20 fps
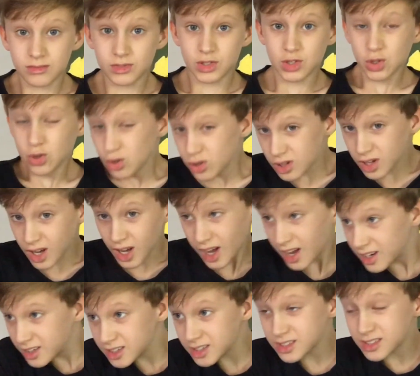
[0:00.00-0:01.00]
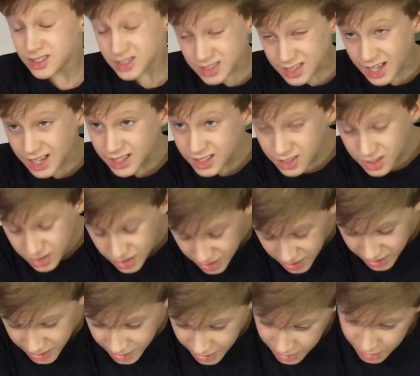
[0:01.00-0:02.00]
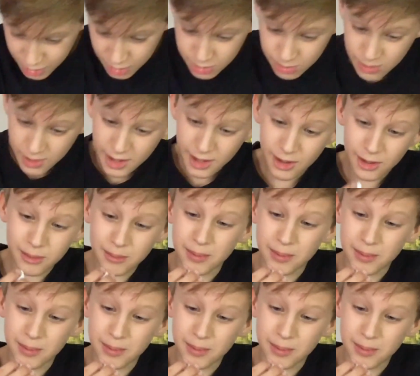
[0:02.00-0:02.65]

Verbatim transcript: do kind of stay in your ears well,